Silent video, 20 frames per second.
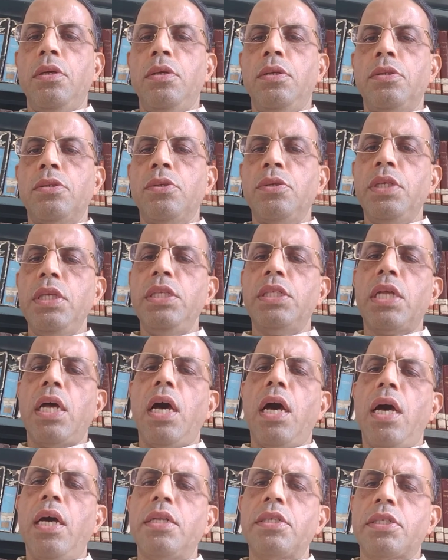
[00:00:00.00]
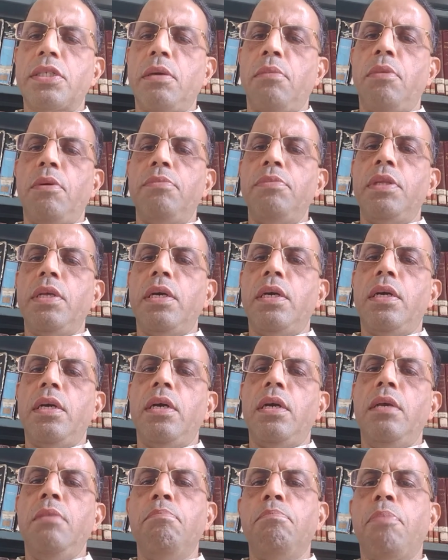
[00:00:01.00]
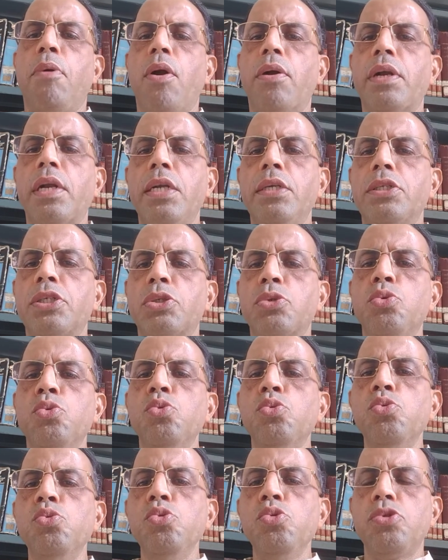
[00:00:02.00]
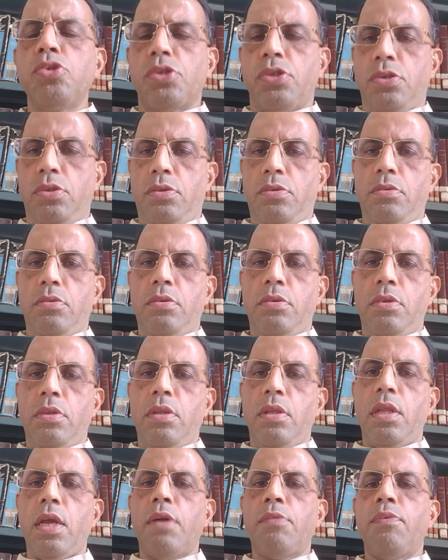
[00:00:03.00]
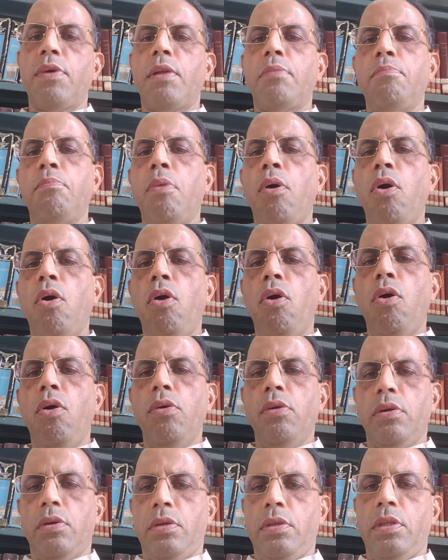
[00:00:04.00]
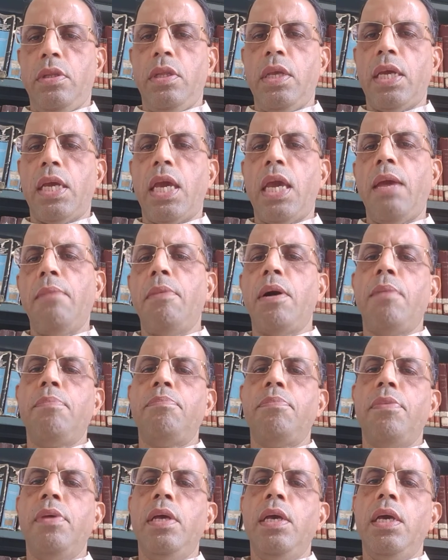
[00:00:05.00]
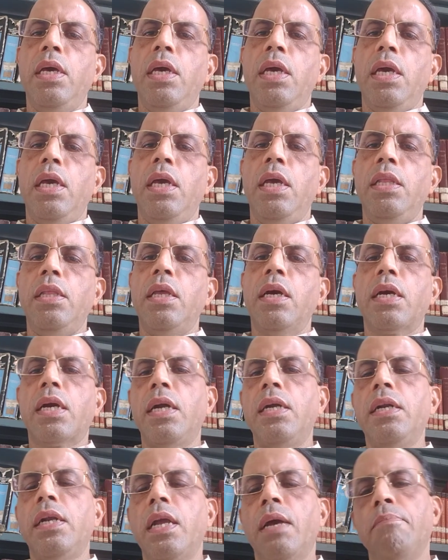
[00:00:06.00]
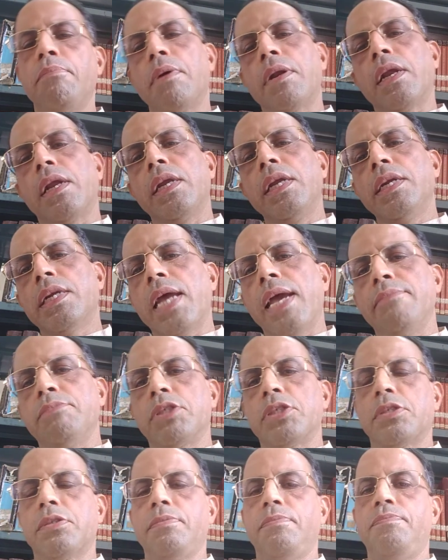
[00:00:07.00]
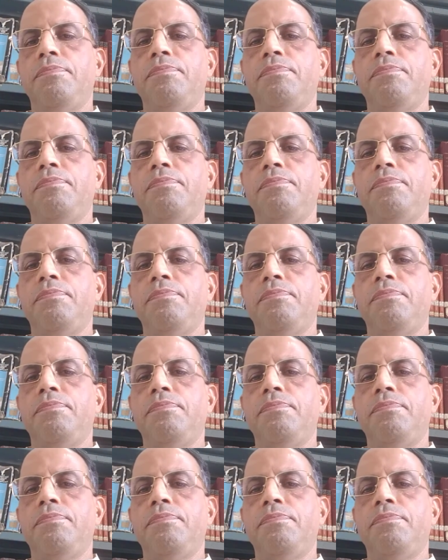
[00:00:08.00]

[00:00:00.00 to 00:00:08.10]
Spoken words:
So these are some of the important schools that were born. They came up in the contemporary times.